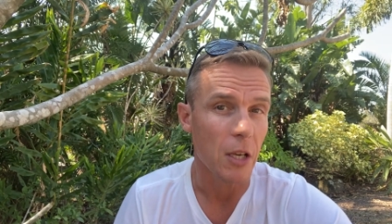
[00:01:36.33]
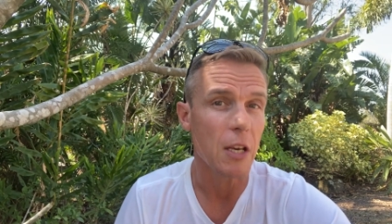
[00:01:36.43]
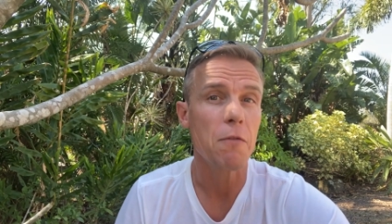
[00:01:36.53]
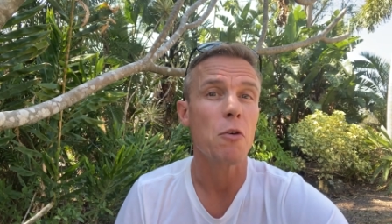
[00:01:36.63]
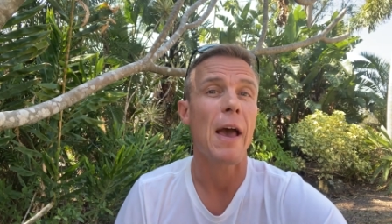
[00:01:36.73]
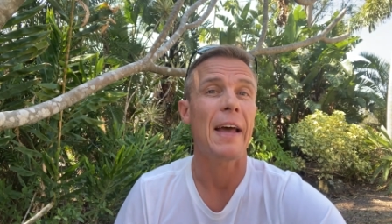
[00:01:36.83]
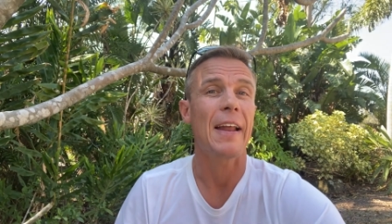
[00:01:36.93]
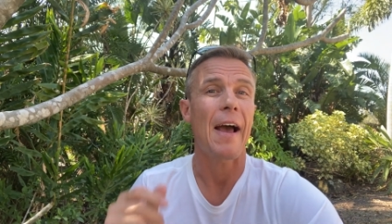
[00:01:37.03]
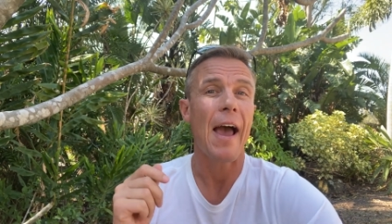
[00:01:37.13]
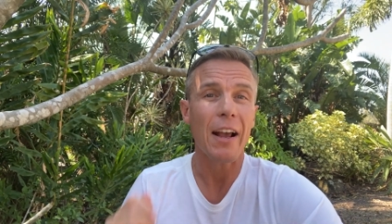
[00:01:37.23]
If you had
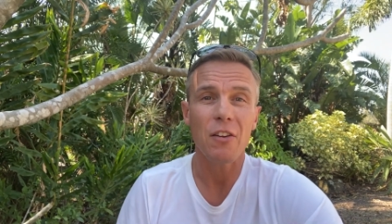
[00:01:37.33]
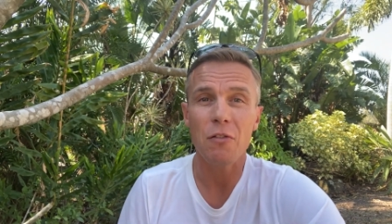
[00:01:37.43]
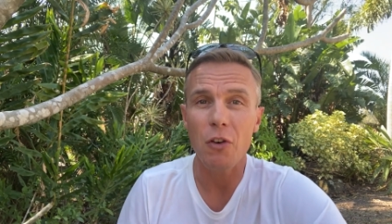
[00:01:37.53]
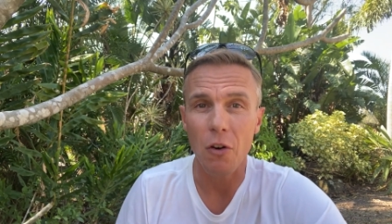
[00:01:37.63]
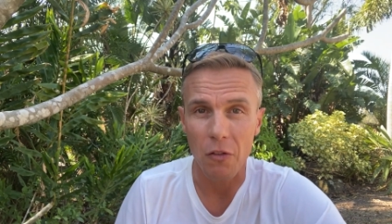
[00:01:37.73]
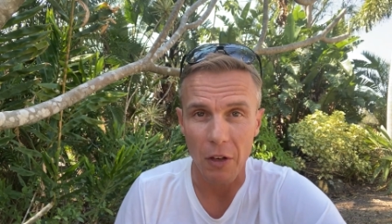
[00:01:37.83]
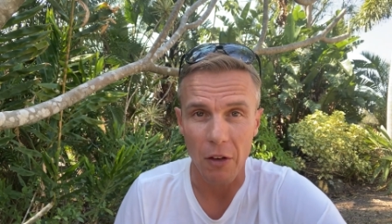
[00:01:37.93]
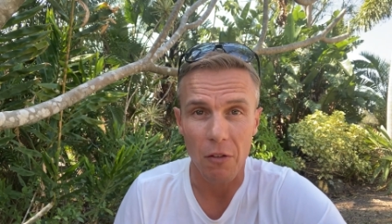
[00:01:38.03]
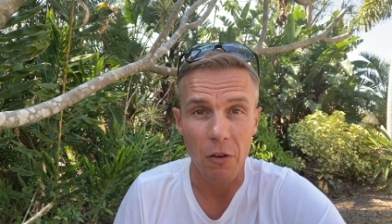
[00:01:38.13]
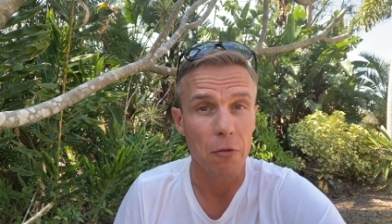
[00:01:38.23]
active
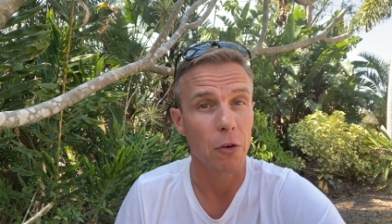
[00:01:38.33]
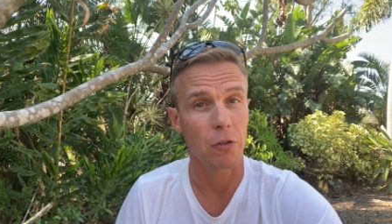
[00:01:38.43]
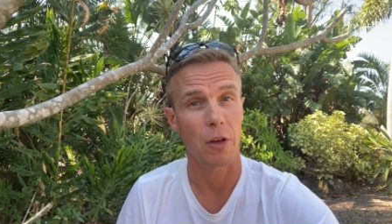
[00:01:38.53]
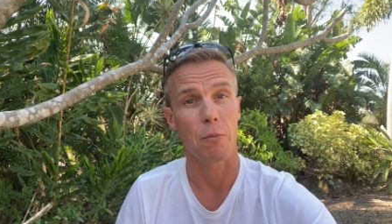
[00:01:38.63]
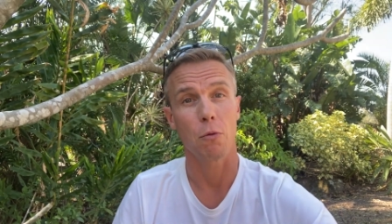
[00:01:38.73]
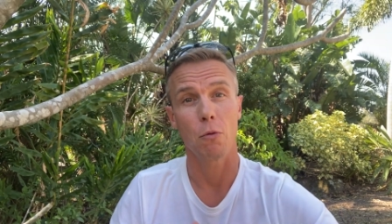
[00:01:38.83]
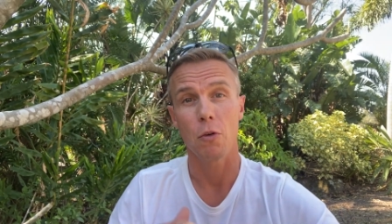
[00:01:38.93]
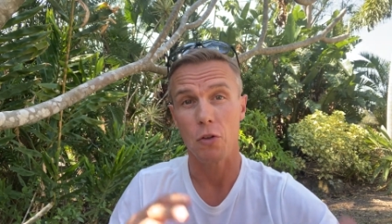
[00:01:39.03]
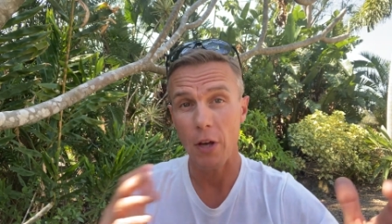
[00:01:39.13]
content, so for example,